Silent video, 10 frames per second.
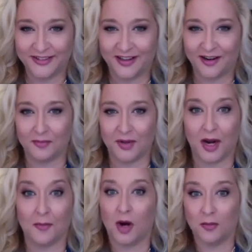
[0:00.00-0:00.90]
Um, mm-hmm. and
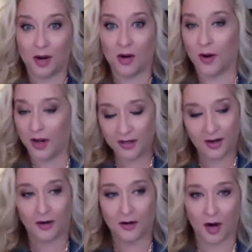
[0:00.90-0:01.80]
I'm on my way.
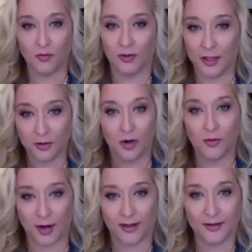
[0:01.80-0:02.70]
I, I, will let you know
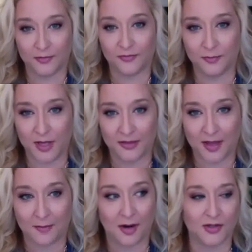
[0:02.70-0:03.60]
when I hit the hit
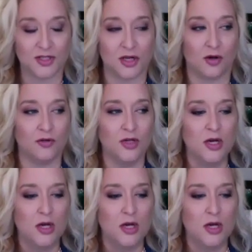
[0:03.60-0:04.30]
that milestone.